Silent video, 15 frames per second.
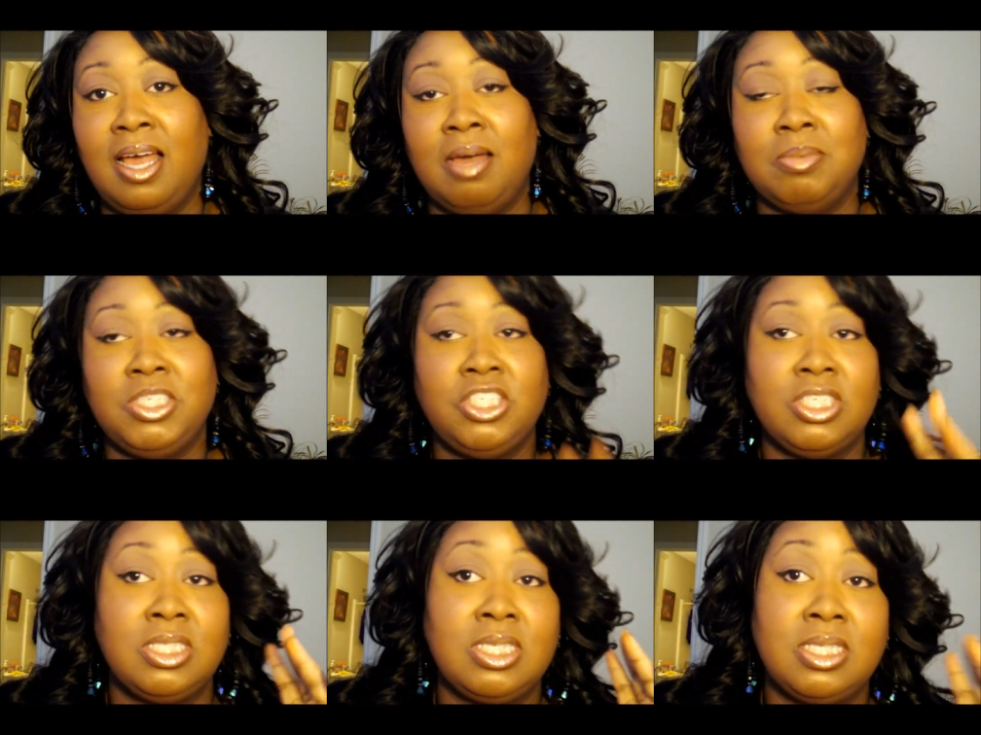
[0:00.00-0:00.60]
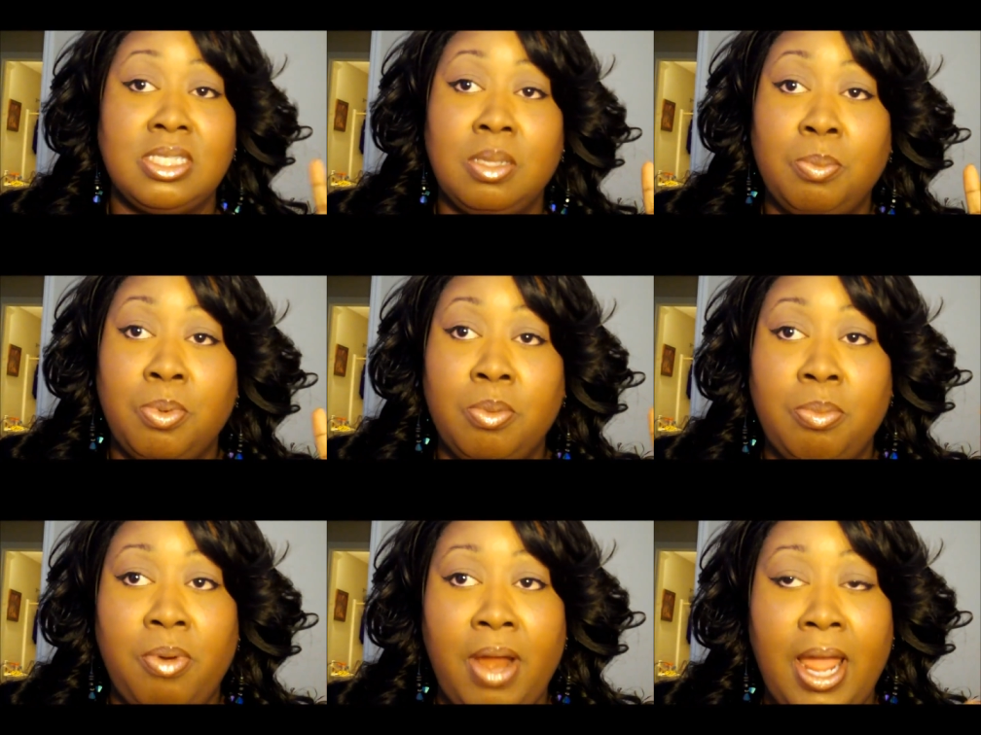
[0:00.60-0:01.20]
Um, it's just a
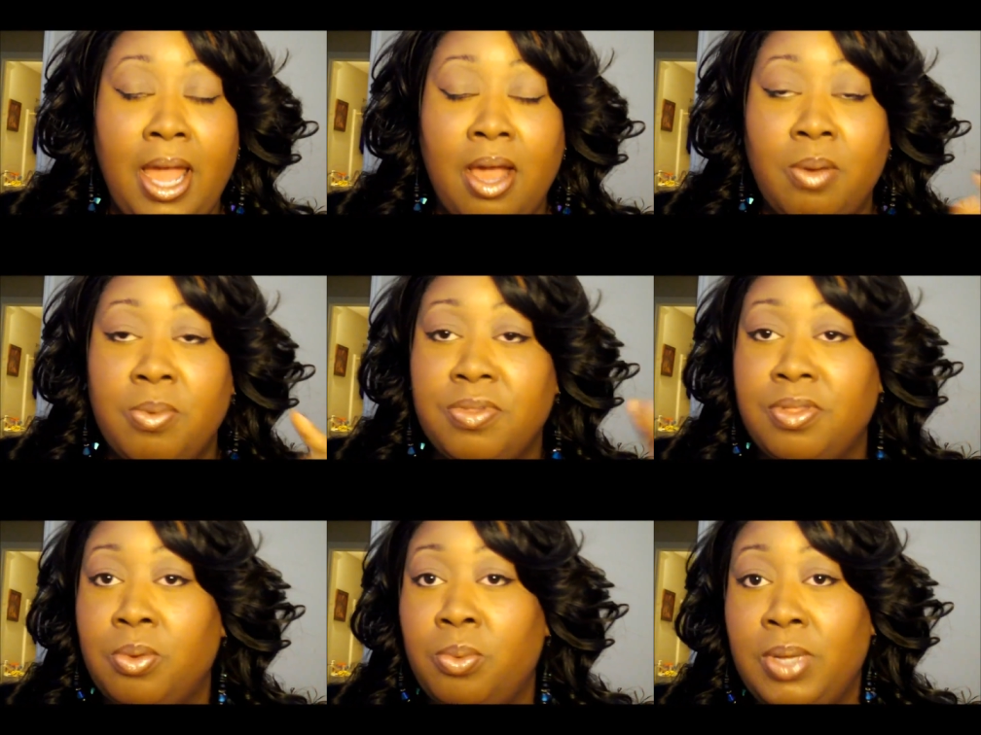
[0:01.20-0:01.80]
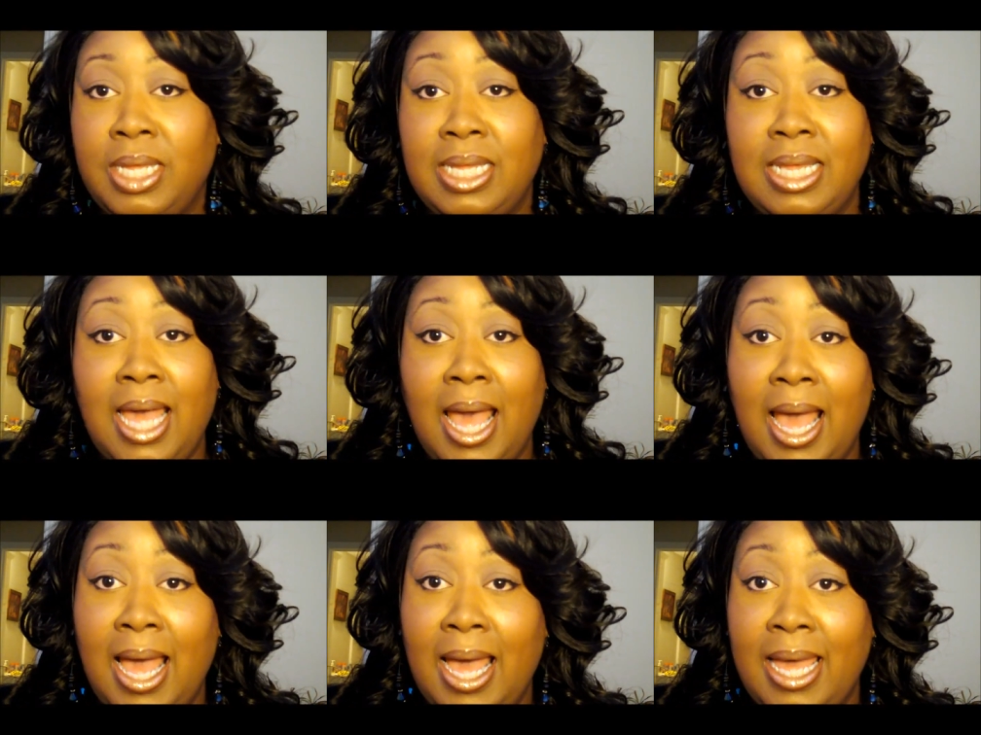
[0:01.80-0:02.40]
simple brown with a
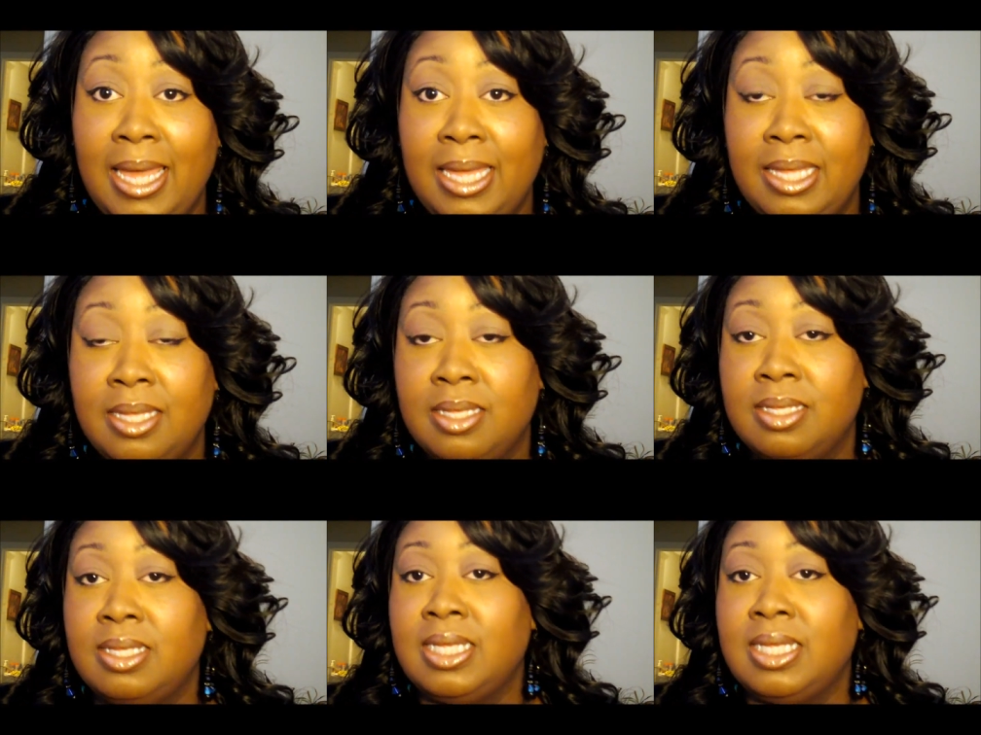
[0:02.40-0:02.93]
wing eye